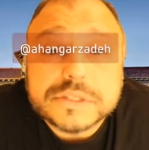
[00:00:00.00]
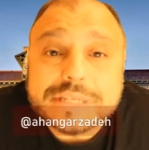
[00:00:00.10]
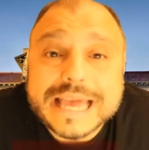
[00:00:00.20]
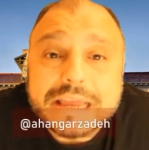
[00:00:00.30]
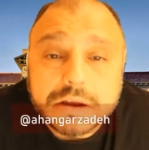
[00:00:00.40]

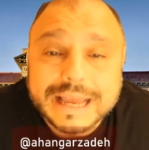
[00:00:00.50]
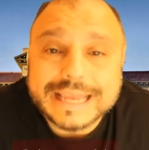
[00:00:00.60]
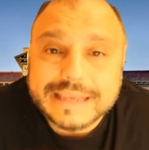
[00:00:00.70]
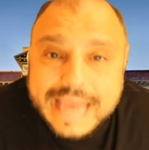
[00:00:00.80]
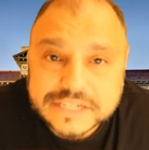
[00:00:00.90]

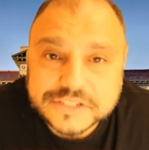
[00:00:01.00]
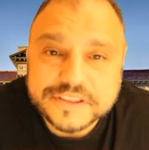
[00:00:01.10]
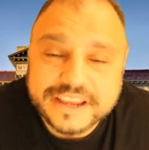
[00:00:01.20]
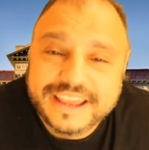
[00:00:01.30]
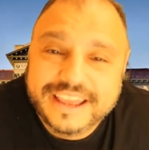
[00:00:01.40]

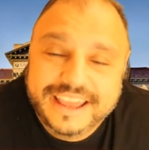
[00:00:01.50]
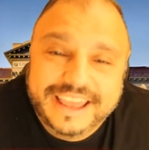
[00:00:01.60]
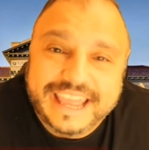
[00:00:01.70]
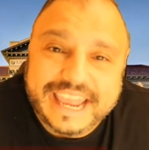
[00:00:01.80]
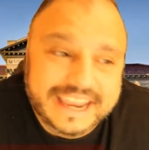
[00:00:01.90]
@Garzade,
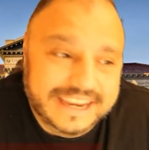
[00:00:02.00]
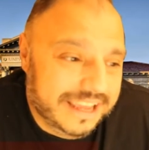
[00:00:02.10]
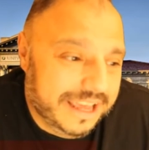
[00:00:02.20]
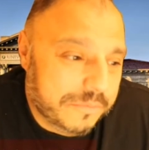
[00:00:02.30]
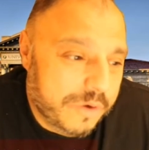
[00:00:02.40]
and
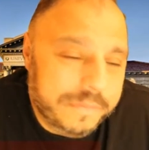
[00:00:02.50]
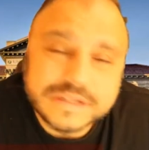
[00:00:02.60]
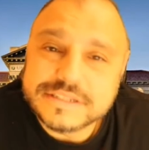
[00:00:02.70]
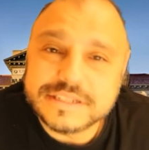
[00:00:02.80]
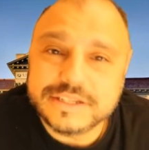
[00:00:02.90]
I'm hoping to
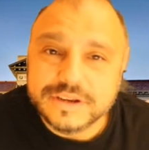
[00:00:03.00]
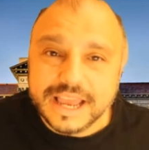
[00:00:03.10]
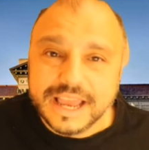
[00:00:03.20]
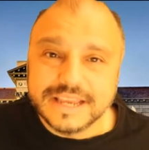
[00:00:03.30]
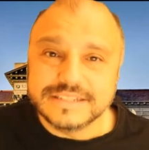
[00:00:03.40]
see you
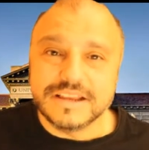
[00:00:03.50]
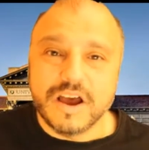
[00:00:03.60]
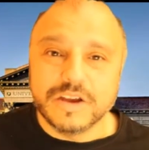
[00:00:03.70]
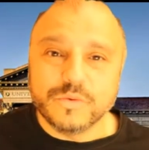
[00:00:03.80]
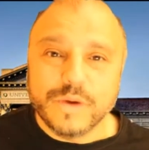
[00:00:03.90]
guys
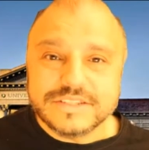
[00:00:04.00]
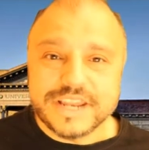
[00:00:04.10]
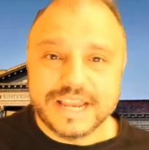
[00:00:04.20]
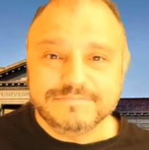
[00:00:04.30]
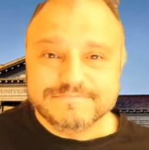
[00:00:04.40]
on
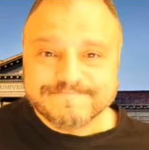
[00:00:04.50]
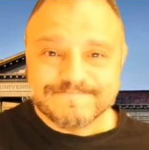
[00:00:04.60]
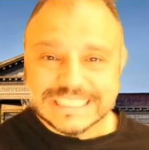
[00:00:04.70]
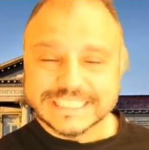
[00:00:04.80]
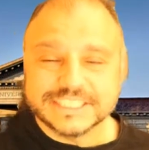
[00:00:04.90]
Wednesday. So